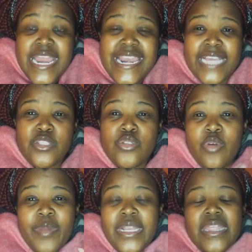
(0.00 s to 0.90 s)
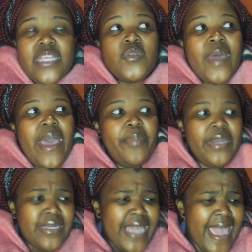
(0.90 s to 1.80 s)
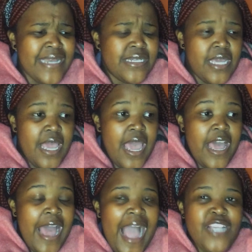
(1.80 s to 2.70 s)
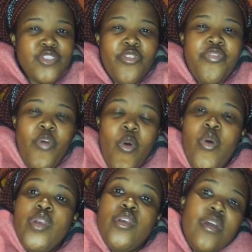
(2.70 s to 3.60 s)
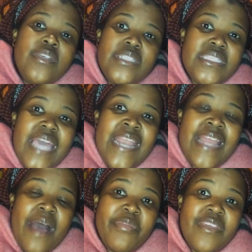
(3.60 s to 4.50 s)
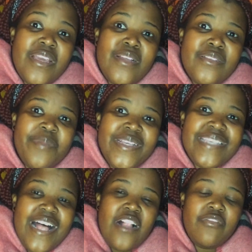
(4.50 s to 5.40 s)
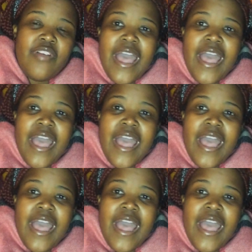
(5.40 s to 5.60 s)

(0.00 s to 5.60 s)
Like, so many things were happening, and I saw 4 nurses, and I'm thinking to myself,